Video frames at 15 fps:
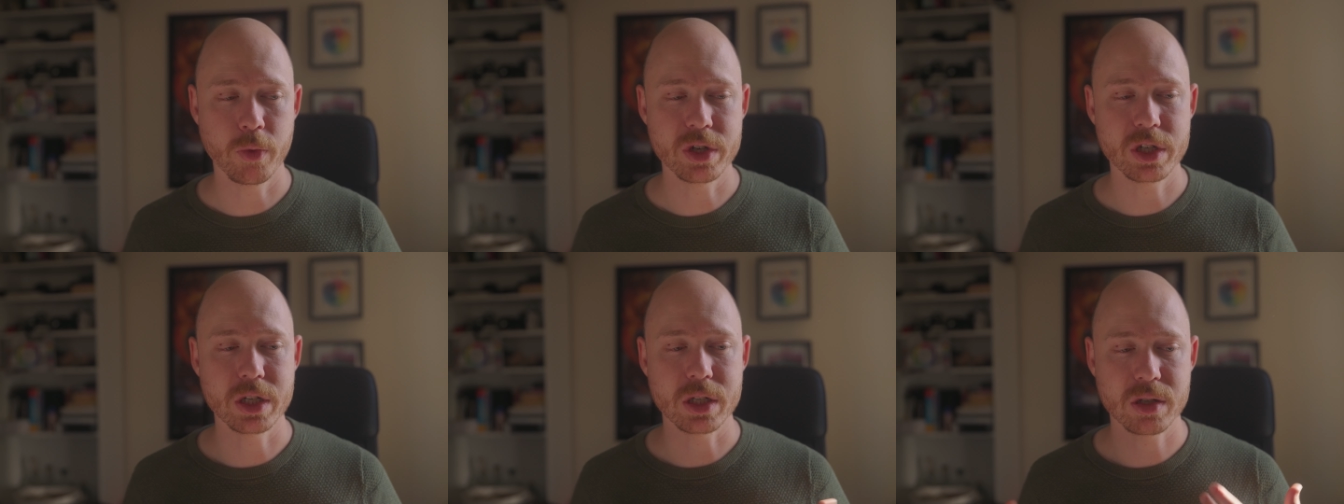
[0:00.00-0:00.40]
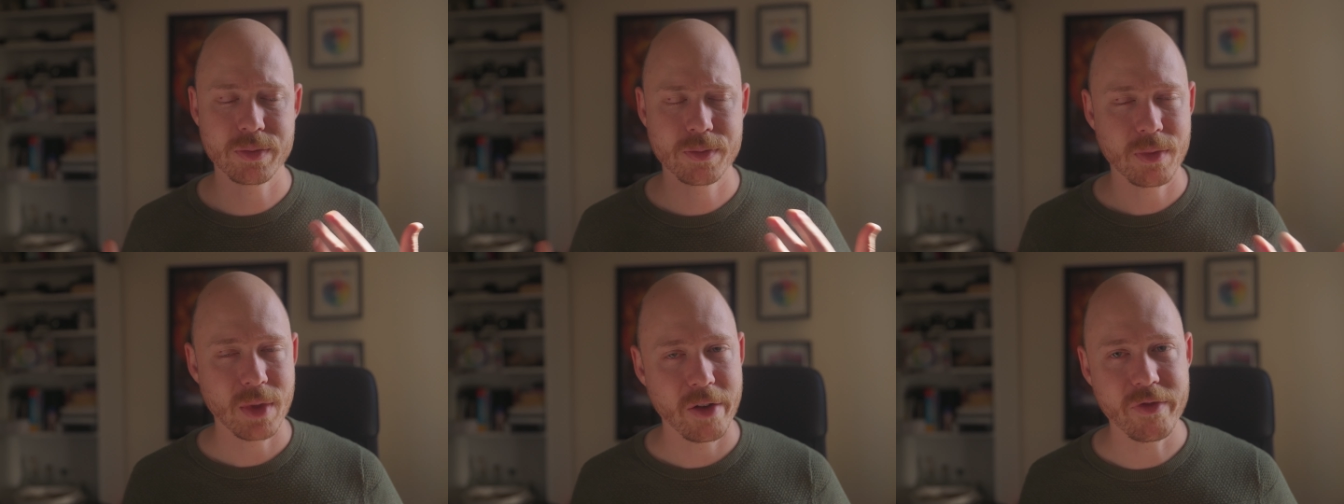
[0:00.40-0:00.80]
which is
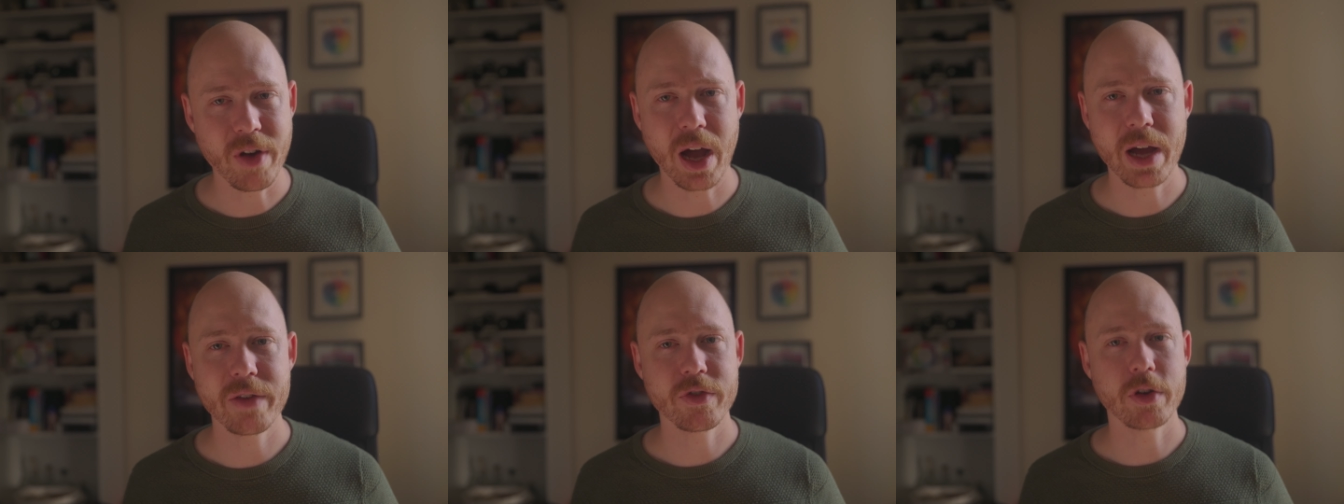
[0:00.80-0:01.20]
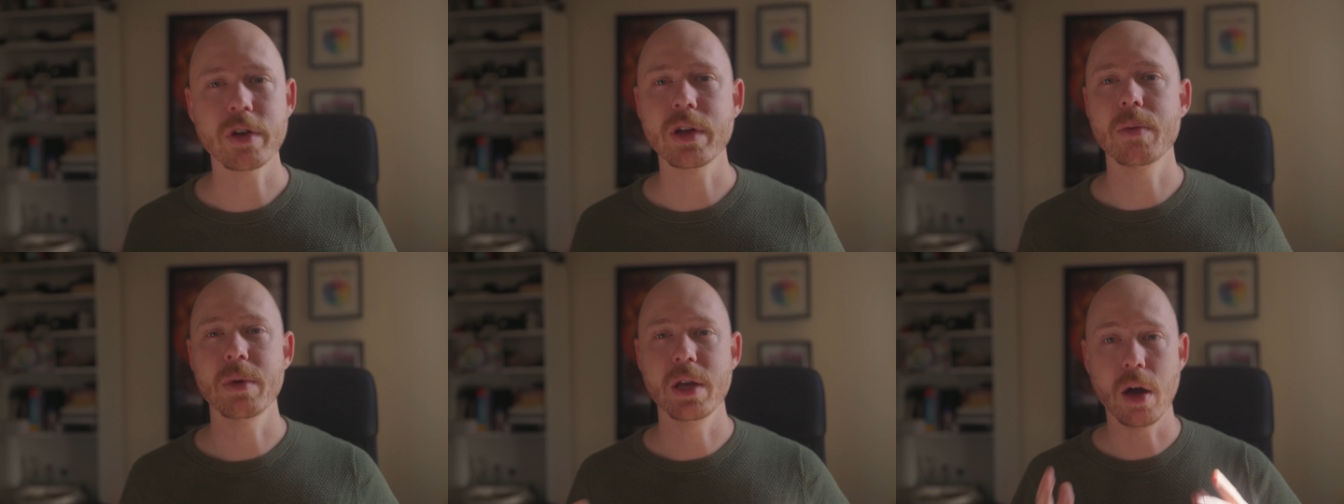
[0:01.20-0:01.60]
fine if they're
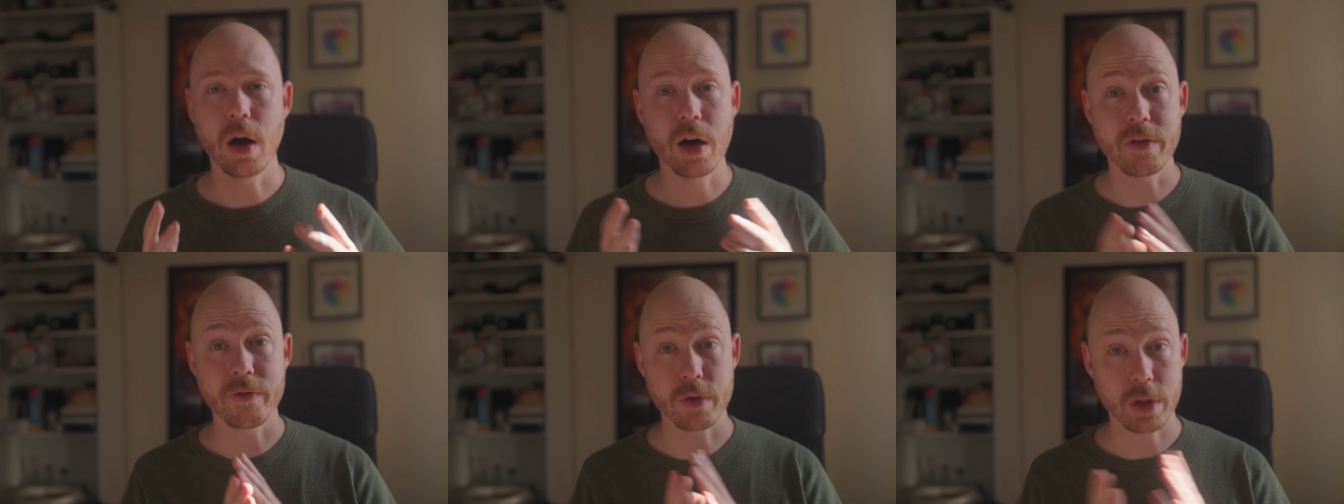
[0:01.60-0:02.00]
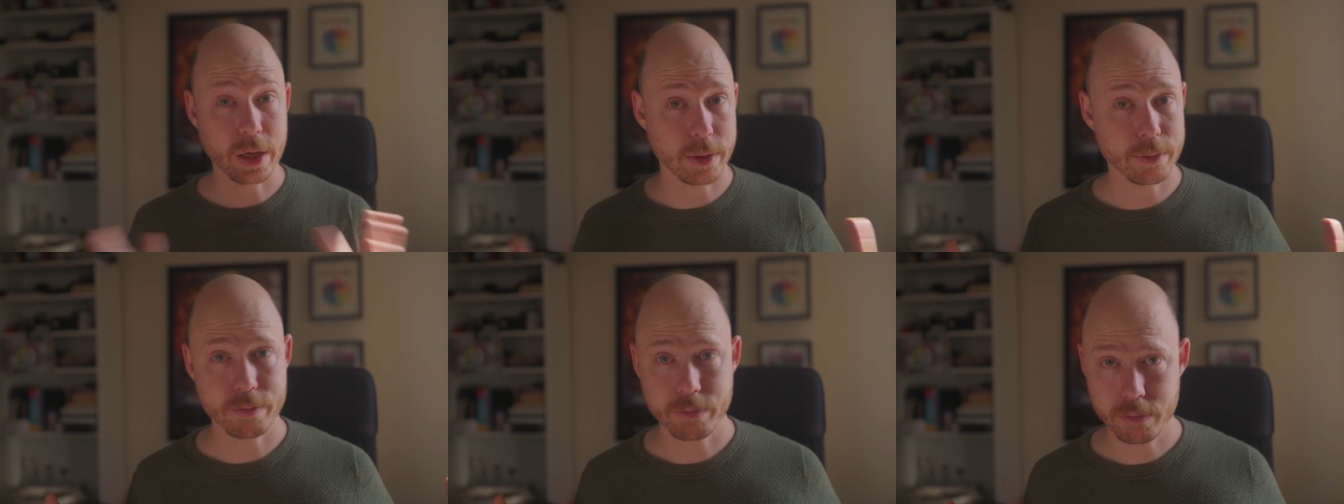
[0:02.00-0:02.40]
going to be on for
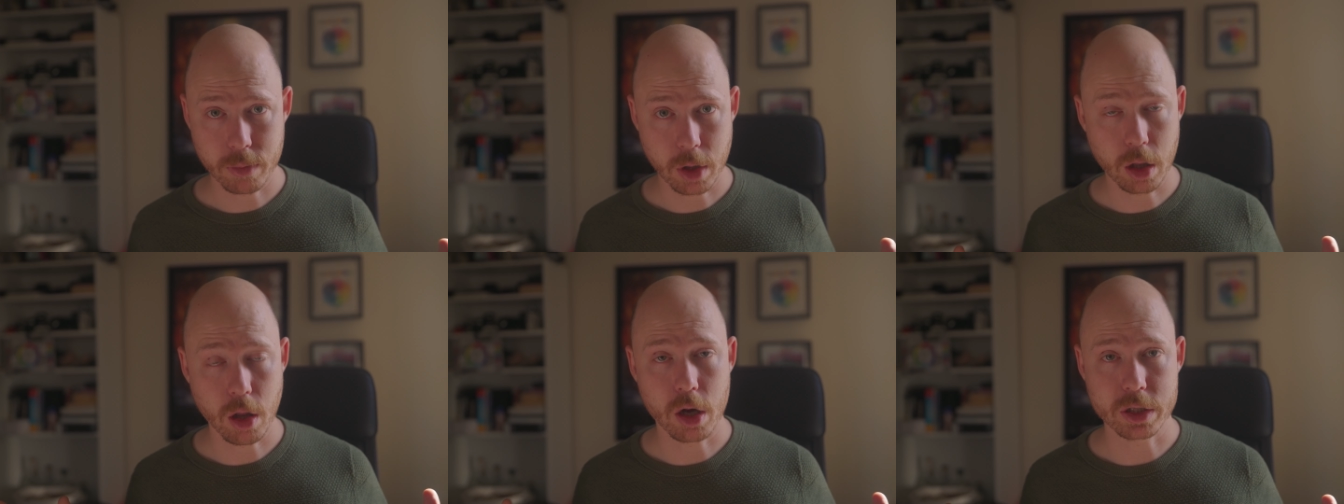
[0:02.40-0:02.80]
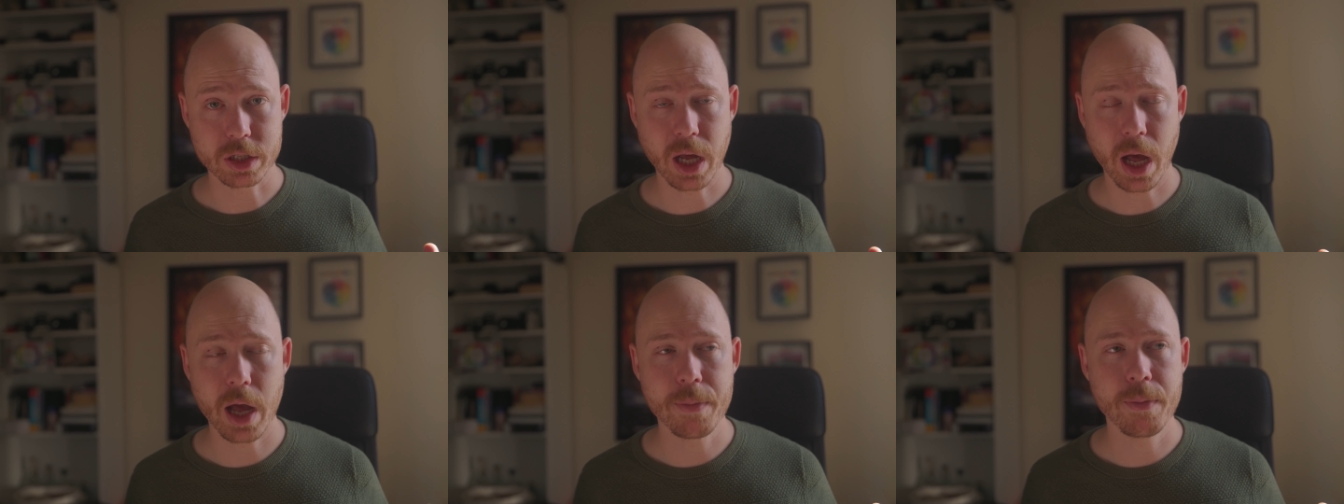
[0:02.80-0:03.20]
like a long
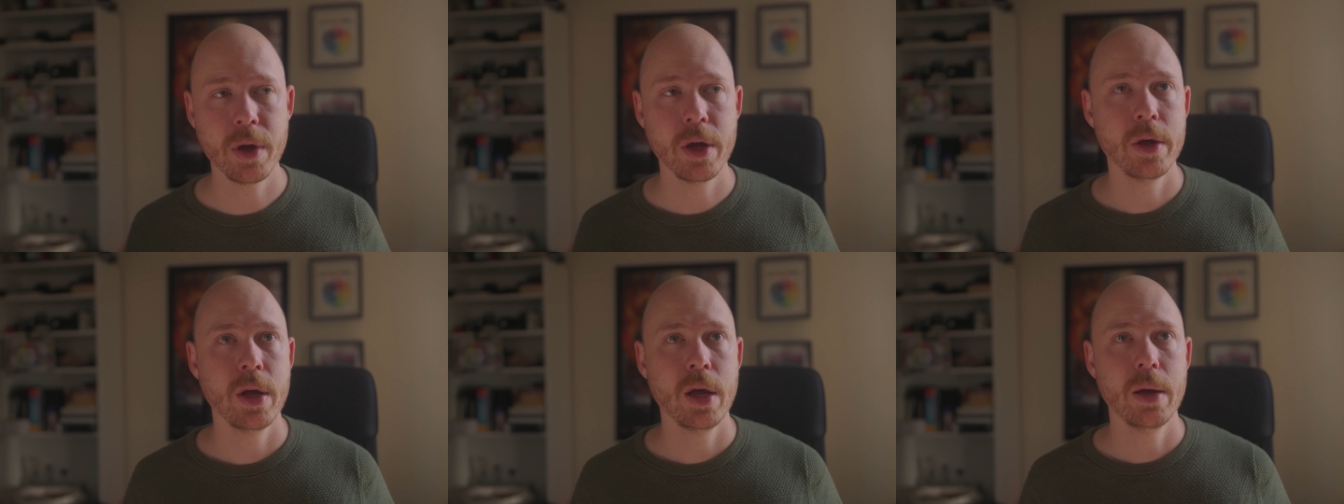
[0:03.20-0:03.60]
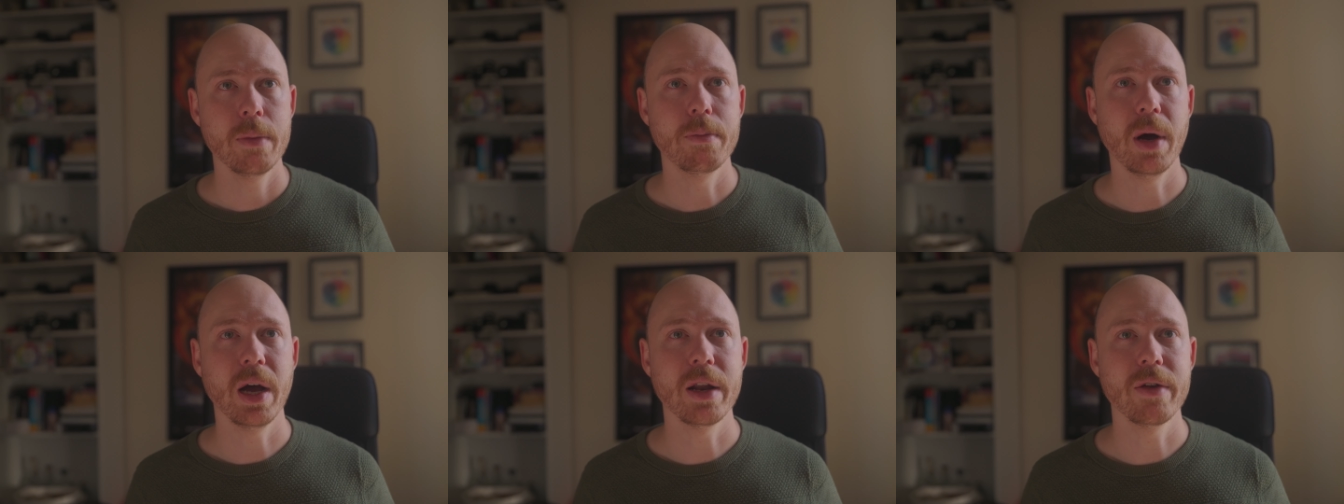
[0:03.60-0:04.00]
time,
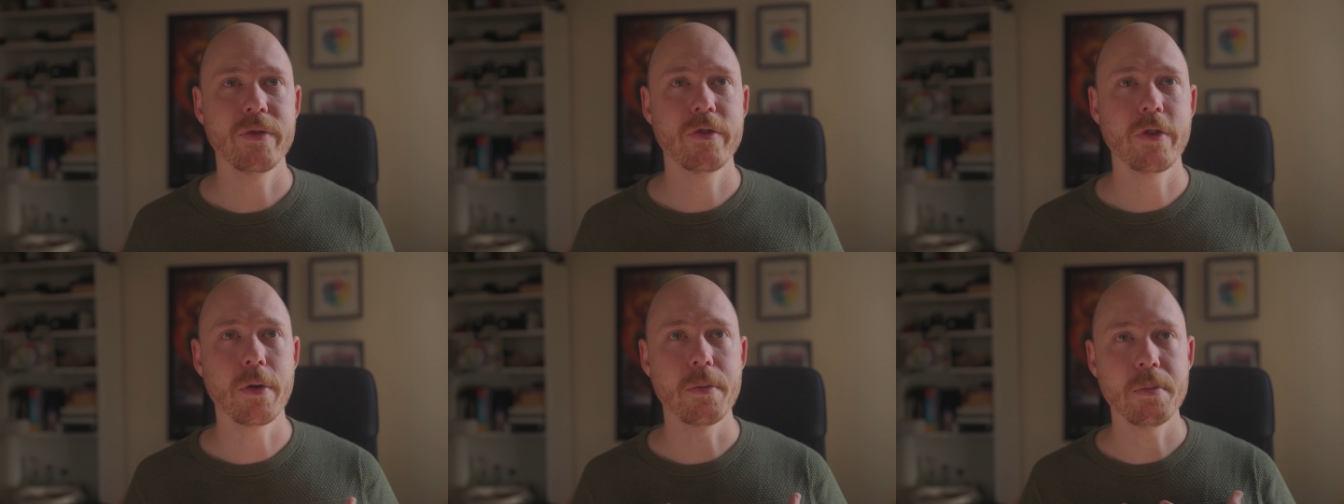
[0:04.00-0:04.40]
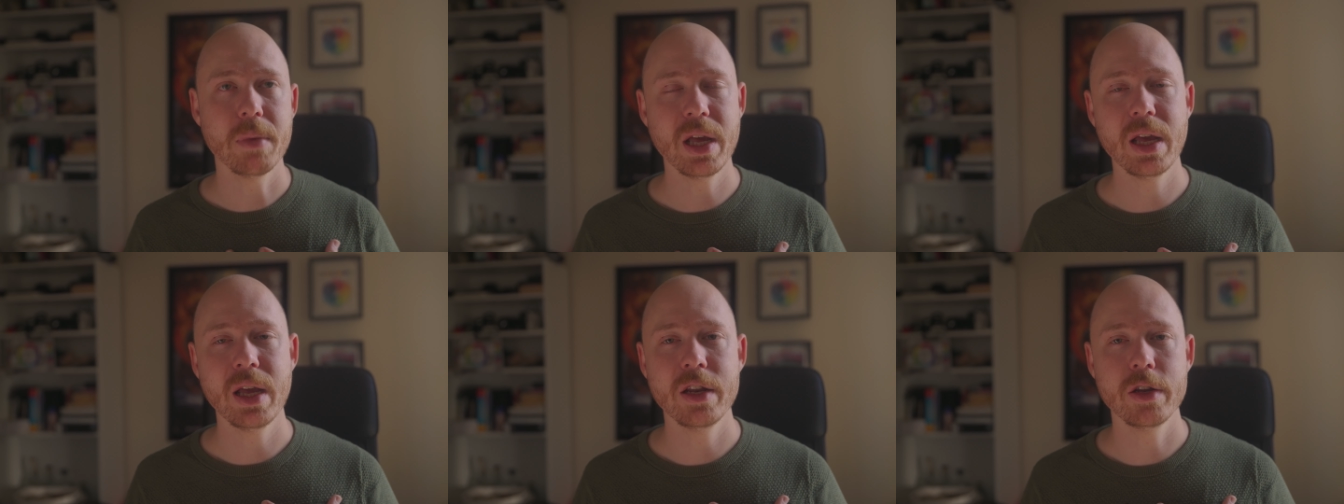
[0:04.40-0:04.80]
but for
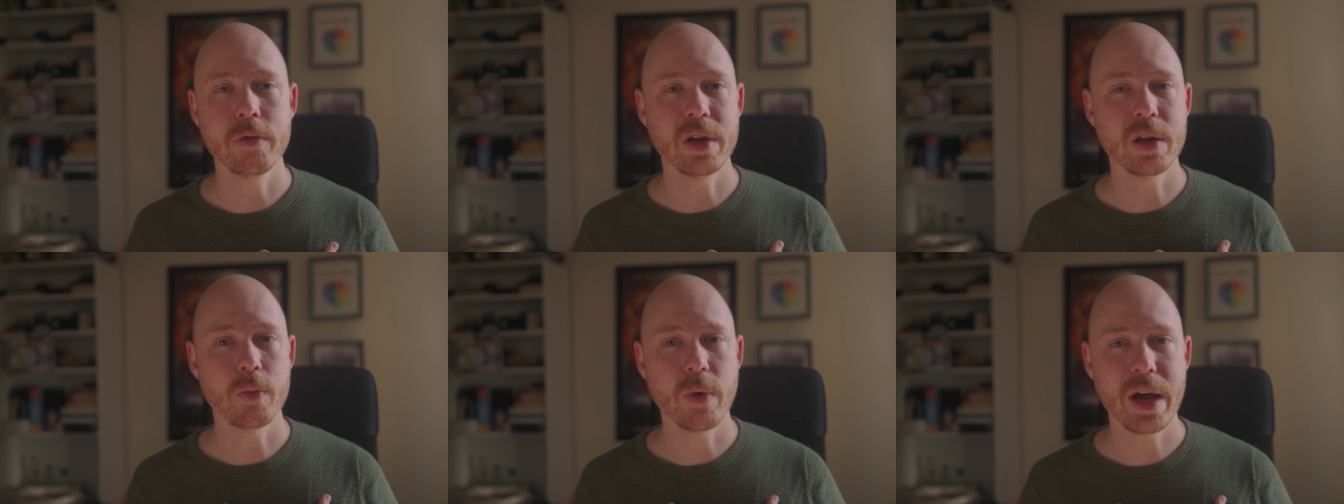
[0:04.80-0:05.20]
me doing